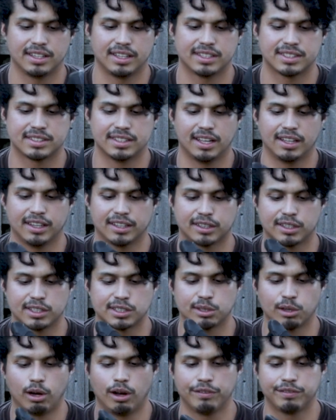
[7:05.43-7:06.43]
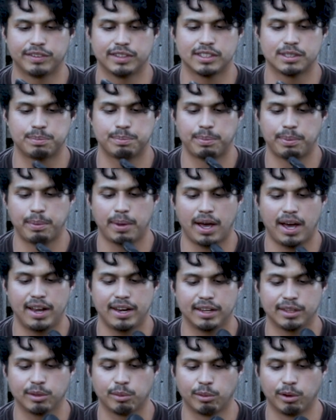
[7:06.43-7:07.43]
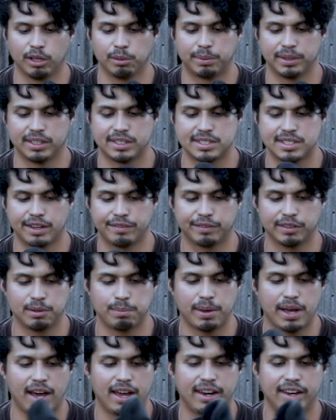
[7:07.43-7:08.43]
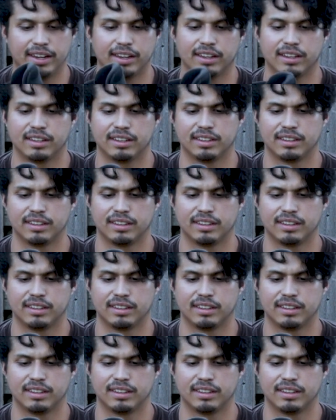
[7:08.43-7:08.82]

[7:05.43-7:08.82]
It's not like the softest padding in the world, but it's definitely padding.